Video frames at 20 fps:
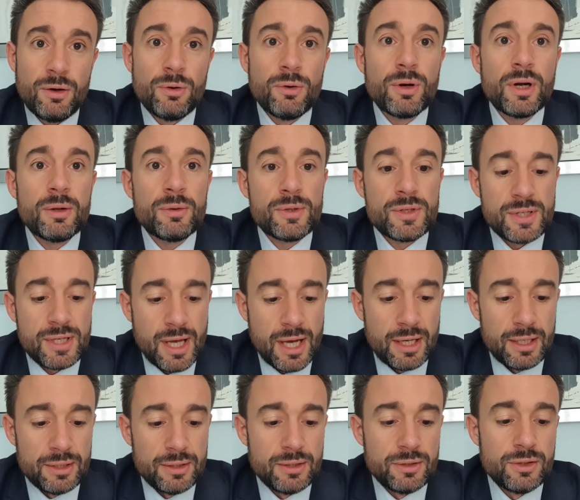or
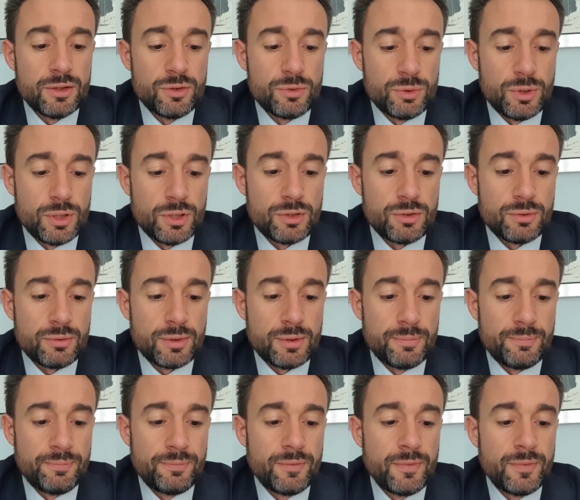outside the judiciary.